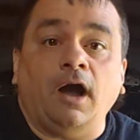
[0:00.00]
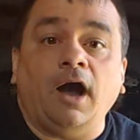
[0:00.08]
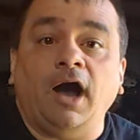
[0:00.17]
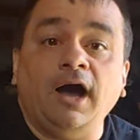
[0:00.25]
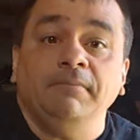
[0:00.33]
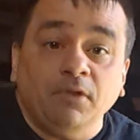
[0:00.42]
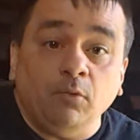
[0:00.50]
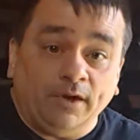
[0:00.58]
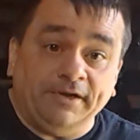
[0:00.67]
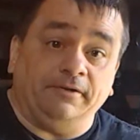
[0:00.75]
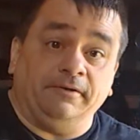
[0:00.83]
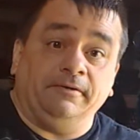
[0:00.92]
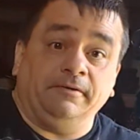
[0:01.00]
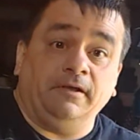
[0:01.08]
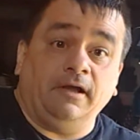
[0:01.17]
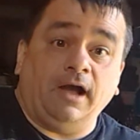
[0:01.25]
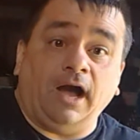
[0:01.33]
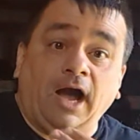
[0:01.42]
I'm the winner.
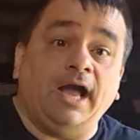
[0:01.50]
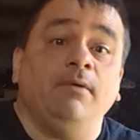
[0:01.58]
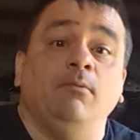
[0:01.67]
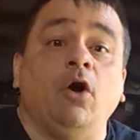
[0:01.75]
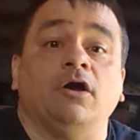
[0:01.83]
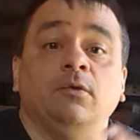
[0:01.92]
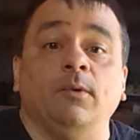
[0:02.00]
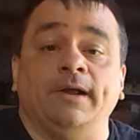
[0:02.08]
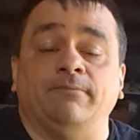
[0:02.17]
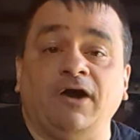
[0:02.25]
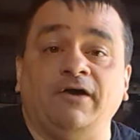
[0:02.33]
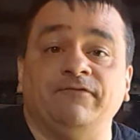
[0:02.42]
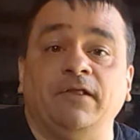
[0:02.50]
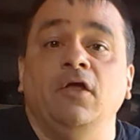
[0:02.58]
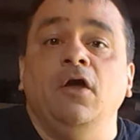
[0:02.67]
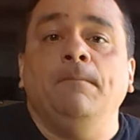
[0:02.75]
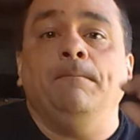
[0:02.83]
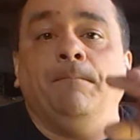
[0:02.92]
I am walking away in profit,
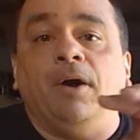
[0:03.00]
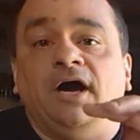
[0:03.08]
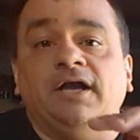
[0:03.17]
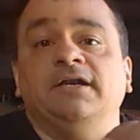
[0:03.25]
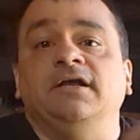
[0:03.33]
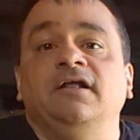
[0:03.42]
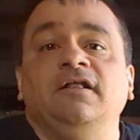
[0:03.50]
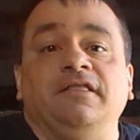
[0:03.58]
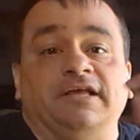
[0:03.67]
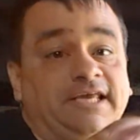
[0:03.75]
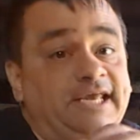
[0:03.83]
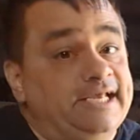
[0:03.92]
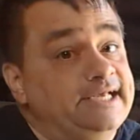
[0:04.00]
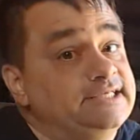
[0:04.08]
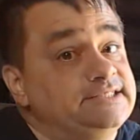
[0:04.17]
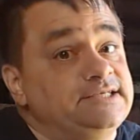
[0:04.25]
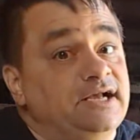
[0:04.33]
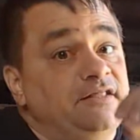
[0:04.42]
but the key
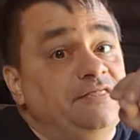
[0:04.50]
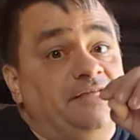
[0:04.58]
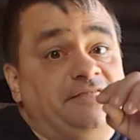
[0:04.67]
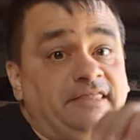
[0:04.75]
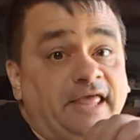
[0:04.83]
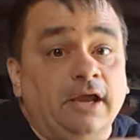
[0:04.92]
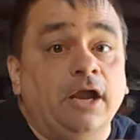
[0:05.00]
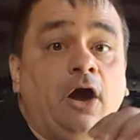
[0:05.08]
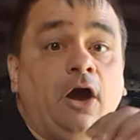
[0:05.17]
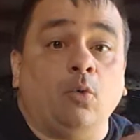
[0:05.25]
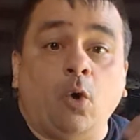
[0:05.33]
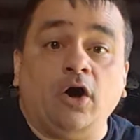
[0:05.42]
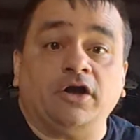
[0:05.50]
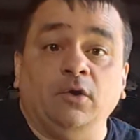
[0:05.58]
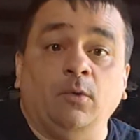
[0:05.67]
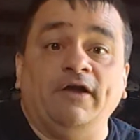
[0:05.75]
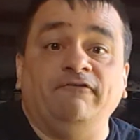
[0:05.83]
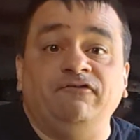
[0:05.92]
is that they are walking
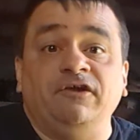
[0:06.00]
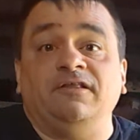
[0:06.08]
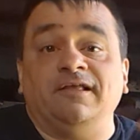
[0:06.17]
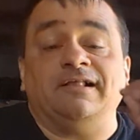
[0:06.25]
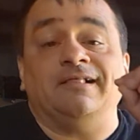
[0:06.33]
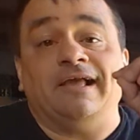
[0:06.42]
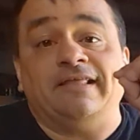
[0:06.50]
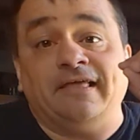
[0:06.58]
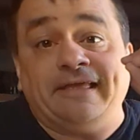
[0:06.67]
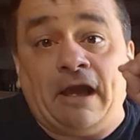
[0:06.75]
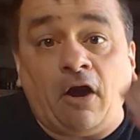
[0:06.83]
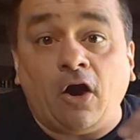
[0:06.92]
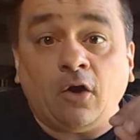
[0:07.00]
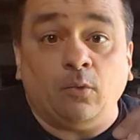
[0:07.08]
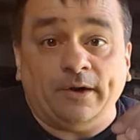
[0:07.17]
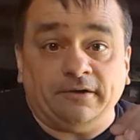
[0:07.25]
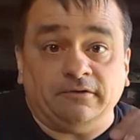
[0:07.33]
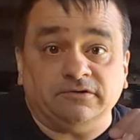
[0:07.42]
away feeling like they are
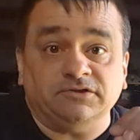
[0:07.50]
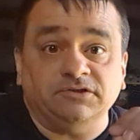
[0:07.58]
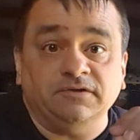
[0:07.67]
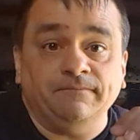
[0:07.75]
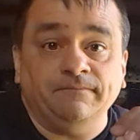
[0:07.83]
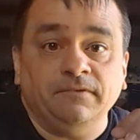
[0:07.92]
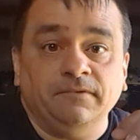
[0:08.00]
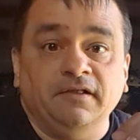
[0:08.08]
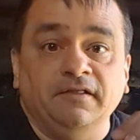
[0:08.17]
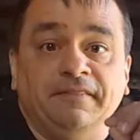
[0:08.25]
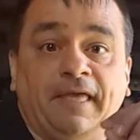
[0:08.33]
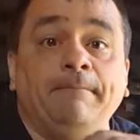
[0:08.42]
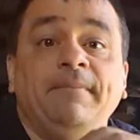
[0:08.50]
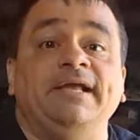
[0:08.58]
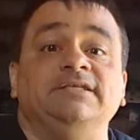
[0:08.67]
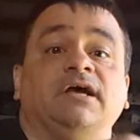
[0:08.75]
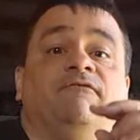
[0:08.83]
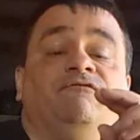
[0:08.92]
winners. That
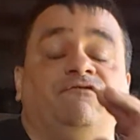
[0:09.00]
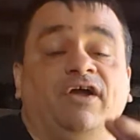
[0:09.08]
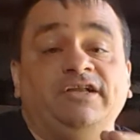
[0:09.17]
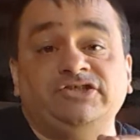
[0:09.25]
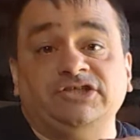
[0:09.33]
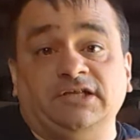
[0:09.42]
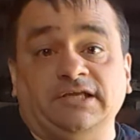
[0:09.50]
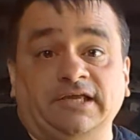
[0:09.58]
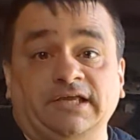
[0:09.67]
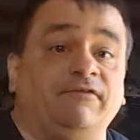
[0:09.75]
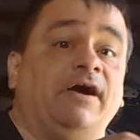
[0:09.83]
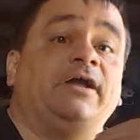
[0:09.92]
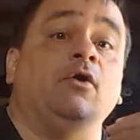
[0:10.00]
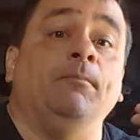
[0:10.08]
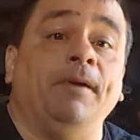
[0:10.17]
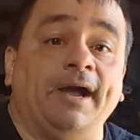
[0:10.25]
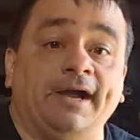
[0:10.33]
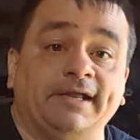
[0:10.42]
means eventually, if I go
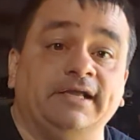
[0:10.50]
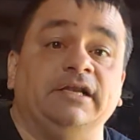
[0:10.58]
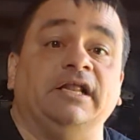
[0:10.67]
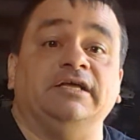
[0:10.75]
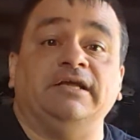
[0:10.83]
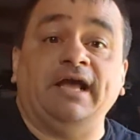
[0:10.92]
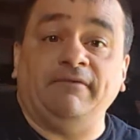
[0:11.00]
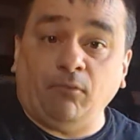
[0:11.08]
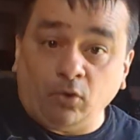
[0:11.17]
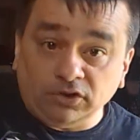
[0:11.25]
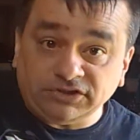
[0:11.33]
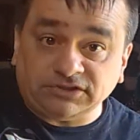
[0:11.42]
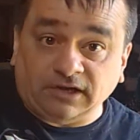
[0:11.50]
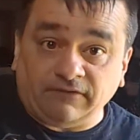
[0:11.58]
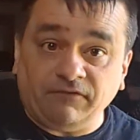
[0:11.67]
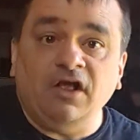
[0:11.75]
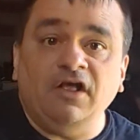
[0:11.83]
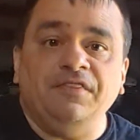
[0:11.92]
back and I have more stuff,
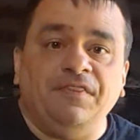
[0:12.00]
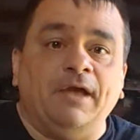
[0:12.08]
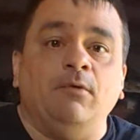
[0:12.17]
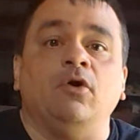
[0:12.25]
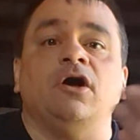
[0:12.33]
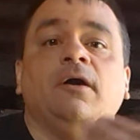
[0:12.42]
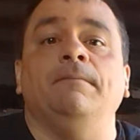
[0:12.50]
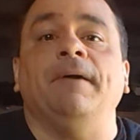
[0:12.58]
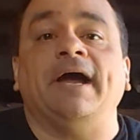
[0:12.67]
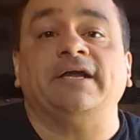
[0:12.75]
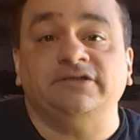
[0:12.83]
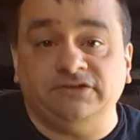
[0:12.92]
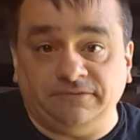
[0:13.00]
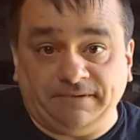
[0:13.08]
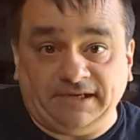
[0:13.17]
they will come back to me.